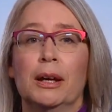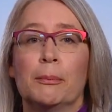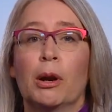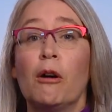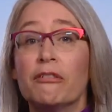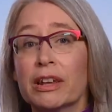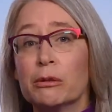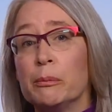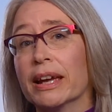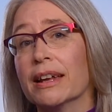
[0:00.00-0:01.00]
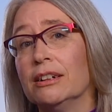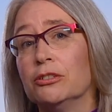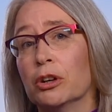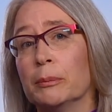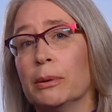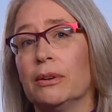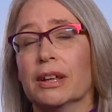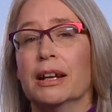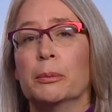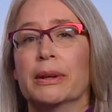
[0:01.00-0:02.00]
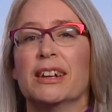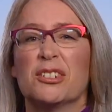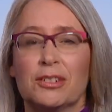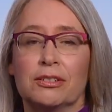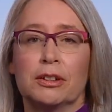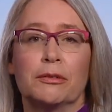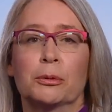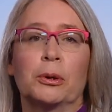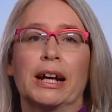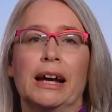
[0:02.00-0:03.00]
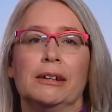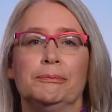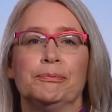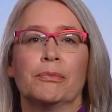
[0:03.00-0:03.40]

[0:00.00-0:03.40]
but hopefully we'll make it enjoyable and it'll be interesting stuff to work on.